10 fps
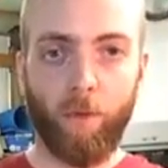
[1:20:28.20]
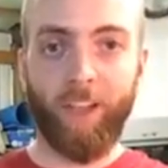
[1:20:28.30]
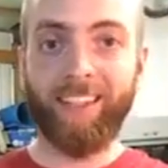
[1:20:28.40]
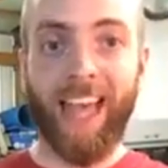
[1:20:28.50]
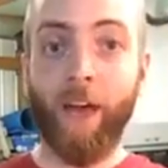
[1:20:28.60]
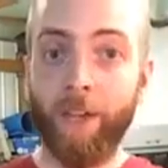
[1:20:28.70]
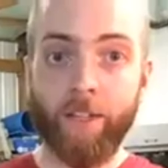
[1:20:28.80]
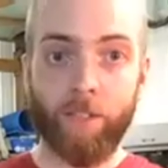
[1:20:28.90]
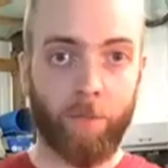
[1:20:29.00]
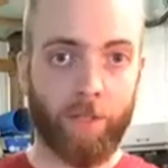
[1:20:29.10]
Italian
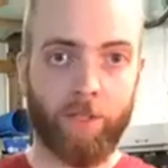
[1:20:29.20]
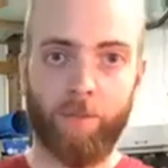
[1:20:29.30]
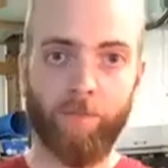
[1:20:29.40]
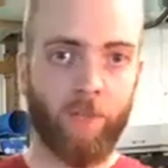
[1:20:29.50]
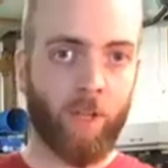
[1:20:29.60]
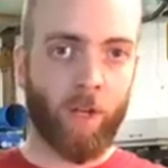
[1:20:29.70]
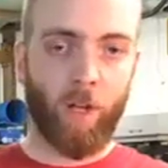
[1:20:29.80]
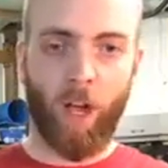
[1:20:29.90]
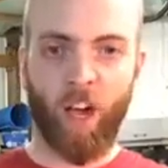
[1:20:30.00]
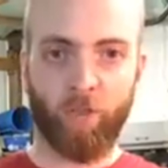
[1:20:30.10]
instruments.
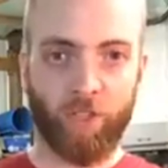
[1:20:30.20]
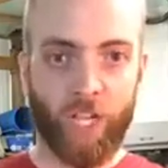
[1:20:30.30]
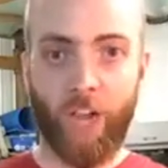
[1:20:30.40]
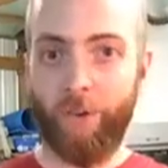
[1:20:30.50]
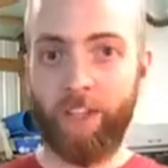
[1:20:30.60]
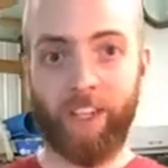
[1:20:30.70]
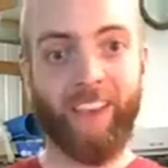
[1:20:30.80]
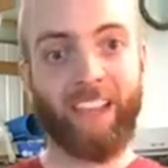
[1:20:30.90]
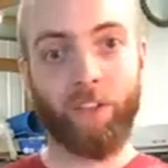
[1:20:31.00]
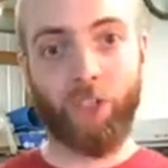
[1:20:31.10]
Ruggeri's, I've
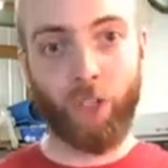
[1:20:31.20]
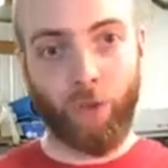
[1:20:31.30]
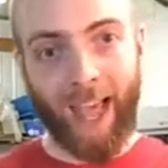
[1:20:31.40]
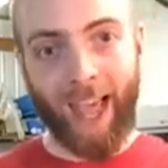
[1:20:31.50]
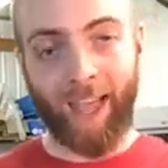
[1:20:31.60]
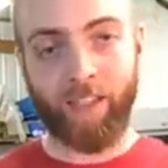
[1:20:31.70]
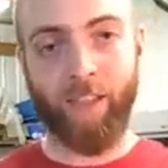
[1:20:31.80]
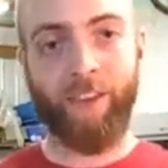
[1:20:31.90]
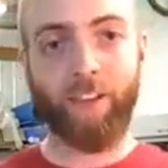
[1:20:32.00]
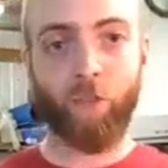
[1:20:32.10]
handled Strads,
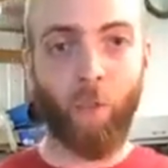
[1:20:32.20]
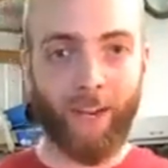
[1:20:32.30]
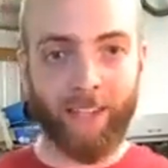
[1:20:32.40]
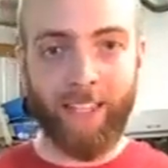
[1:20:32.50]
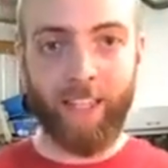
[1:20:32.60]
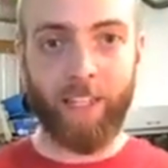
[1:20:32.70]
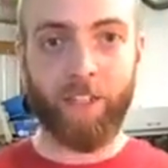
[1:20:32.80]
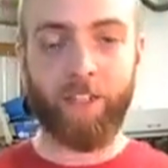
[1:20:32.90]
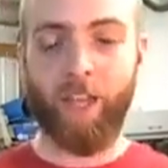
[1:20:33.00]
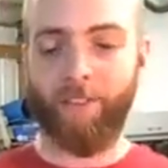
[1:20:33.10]
I've handled
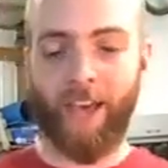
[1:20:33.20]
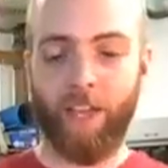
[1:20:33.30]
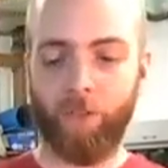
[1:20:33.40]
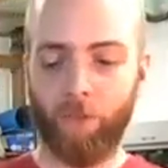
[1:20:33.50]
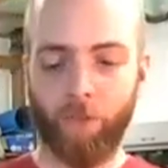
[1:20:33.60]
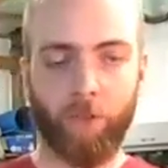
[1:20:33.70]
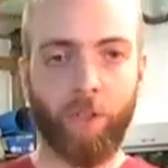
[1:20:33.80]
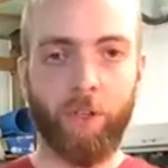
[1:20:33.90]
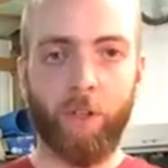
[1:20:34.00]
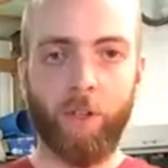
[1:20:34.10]
Guadagnini's, I've handled
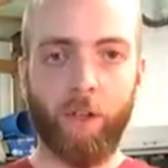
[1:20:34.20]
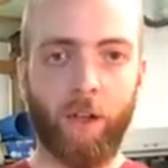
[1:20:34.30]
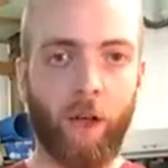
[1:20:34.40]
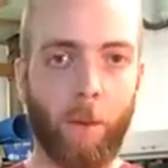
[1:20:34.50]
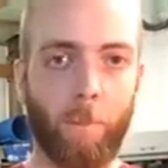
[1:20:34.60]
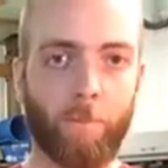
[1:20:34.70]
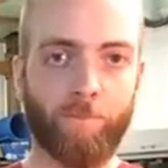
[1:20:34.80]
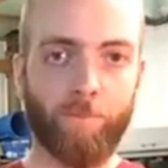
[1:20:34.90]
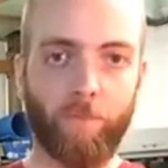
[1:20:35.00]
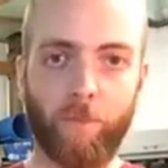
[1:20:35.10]

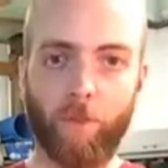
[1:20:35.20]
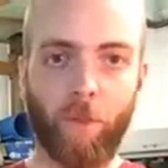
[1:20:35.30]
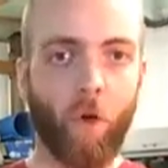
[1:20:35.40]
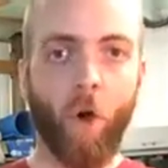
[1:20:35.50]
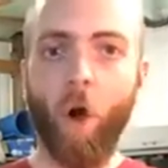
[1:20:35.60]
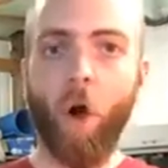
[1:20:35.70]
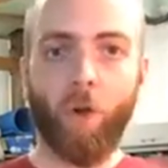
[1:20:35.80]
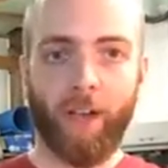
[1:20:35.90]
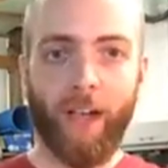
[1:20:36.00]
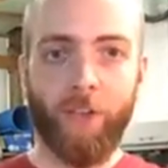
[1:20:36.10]
all
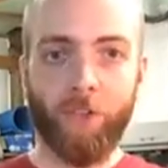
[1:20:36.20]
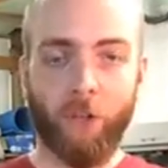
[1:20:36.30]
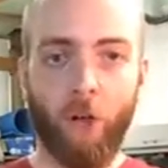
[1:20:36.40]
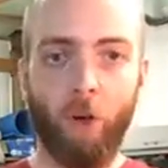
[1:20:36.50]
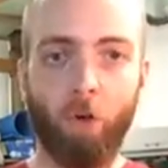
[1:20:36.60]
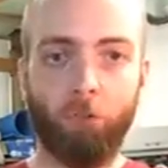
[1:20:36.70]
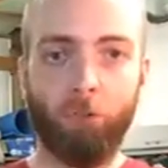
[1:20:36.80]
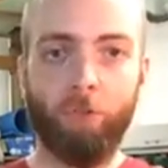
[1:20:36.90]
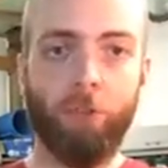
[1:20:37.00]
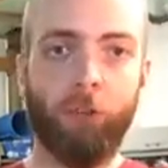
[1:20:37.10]
kinds of